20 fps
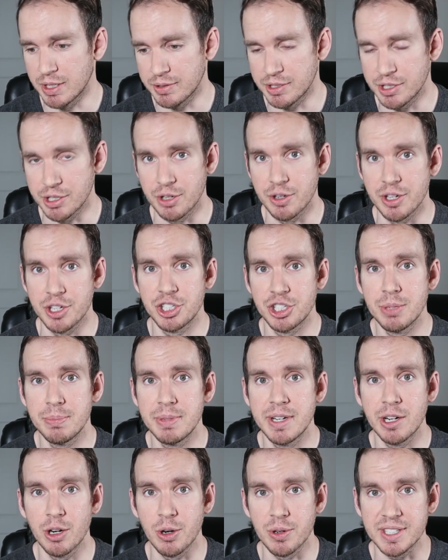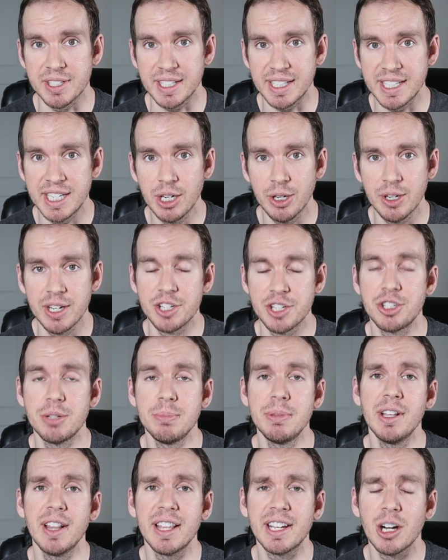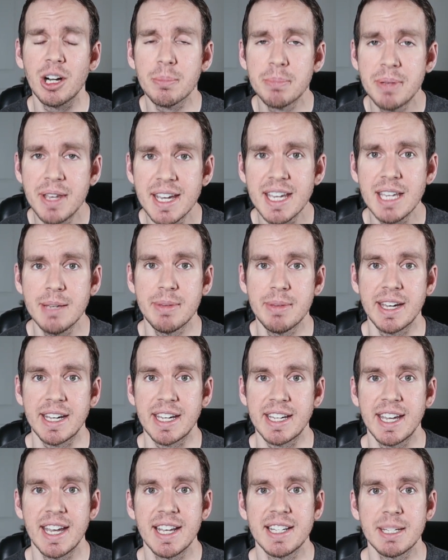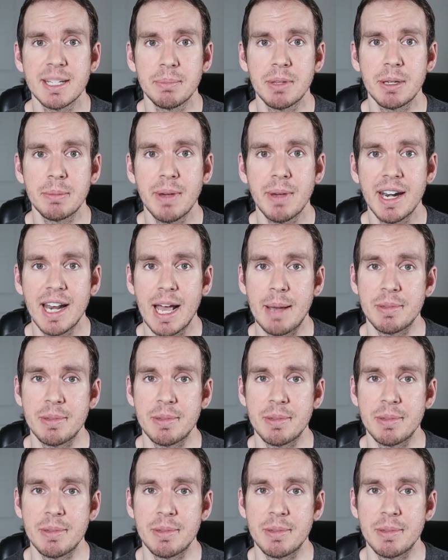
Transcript: you know, it should be our security. It should be like our piggy bank in case something bad